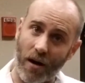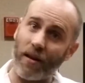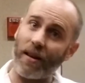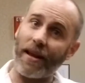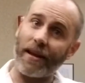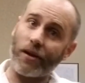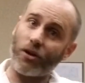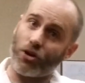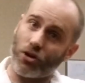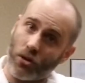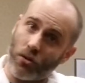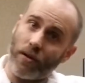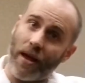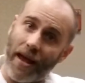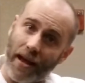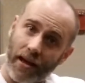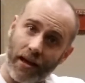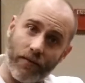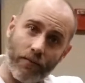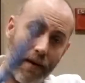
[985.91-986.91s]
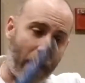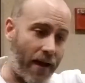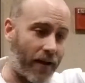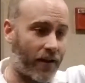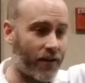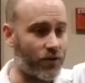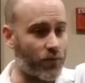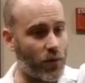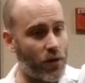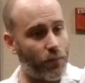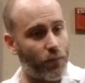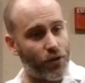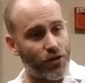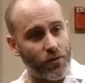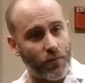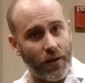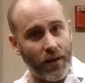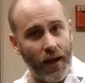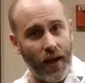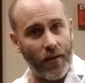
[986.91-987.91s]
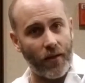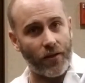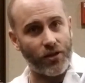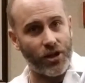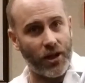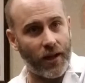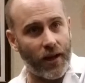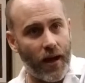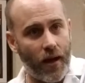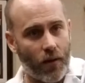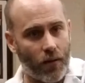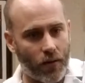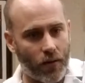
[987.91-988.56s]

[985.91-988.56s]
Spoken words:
like two negative magnets when you push them together. Check it out.